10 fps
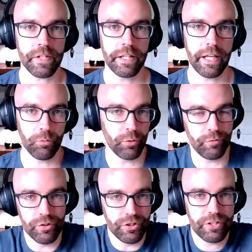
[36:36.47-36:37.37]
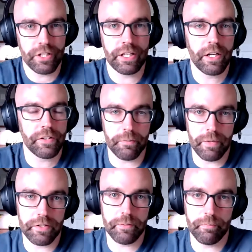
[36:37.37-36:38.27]
And then we're just going to
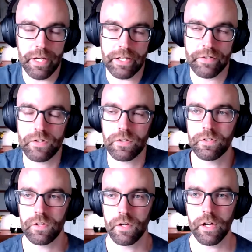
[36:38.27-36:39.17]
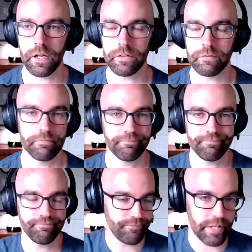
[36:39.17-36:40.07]
customize it based on
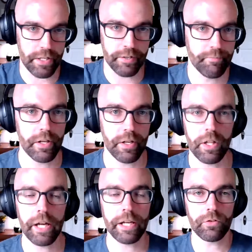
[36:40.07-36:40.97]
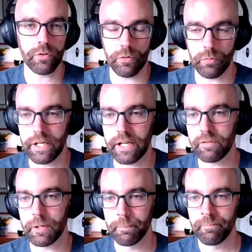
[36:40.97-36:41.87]
the client or what have
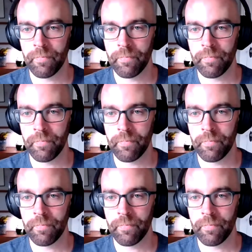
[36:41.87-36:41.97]
you.